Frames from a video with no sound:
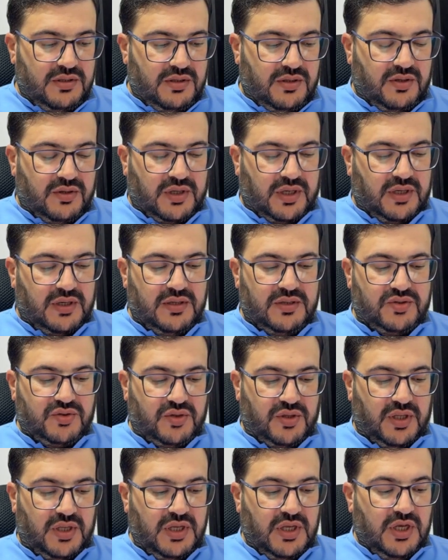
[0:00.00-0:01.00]

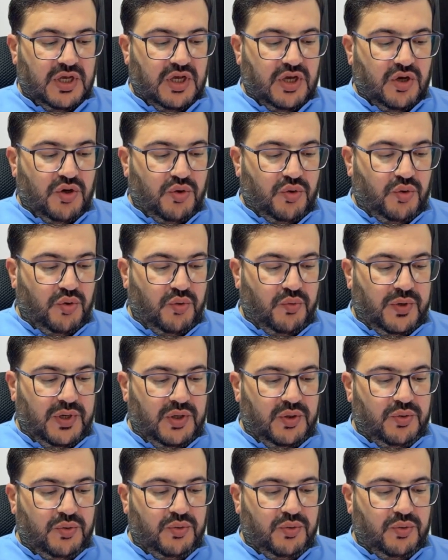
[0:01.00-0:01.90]
who will